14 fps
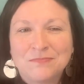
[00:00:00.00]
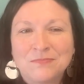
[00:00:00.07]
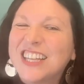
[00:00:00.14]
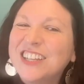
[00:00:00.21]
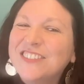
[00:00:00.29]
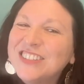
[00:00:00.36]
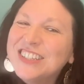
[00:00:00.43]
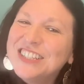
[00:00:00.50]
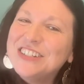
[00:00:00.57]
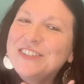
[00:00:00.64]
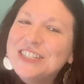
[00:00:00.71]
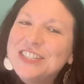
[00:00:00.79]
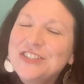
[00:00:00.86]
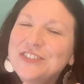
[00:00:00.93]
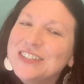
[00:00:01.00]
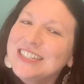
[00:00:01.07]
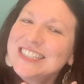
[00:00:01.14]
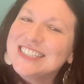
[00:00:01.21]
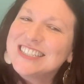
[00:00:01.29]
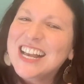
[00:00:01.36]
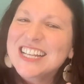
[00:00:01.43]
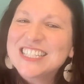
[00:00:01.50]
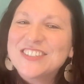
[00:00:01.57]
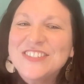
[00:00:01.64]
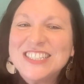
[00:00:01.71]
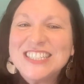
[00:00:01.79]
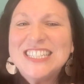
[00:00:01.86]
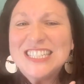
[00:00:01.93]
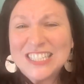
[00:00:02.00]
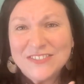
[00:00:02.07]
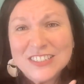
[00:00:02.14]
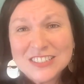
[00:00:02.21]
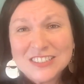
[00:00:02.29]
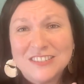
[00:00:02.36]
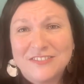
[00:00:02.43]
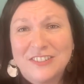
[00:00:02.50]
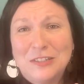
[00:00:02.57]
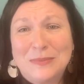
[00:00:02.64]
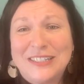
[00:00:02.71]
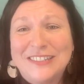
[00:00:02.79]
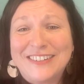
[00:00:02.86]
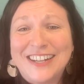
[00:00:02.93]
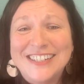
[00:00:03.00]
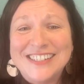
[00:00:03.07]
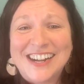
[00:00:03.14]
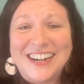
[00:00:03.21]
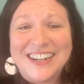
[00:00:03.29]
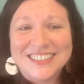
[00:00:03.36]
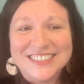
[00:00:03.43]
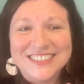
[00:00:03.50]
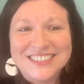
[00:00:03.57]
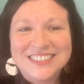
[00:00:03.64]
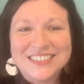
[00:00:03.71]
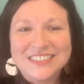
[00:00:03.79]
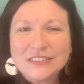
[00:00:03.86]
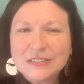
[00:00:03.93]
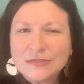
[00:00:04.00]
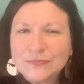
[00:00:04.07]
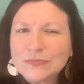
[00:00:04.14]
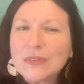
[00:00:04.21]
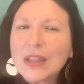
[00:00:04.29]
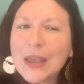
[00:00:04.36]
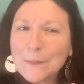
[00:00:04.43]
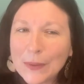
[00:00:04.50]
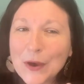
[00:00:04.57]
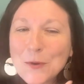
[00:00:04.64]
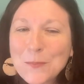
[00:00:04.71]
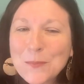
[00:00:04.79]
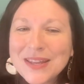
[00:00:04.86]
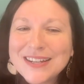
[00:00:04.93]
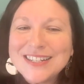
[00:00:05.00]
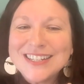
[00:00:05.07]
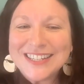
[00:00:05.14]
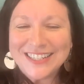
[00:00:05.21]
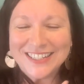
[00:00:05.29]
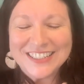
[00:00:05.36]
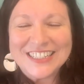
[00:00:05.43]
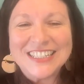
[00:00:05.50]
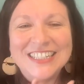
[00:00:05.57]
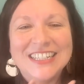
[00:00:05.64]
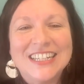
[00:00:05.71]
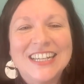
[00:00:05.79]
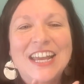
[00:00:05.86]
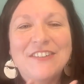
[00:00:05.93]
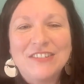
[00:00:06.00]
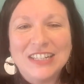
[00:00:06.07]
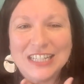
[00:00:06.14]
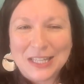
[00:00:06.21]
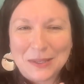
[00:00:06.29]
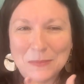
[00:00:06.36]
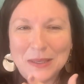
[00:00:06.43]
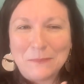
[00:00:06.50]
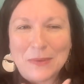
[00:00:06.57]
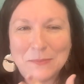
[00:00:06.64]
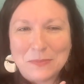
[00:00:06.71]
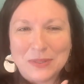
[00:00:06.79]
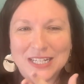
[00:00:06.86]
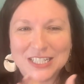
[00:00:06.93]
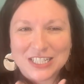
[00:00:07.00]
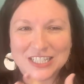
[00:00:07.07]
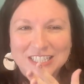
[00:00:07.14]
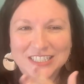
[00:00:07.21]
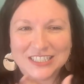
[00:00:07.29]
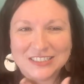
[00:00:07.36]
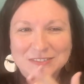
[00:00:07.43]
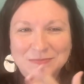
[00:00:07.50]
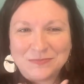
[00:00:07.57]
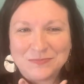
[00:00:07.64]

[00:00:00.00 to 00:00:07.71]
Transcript: Even though enjoying sex feels difficult for me right now, I'm open to healing and reclaiming my pleasure.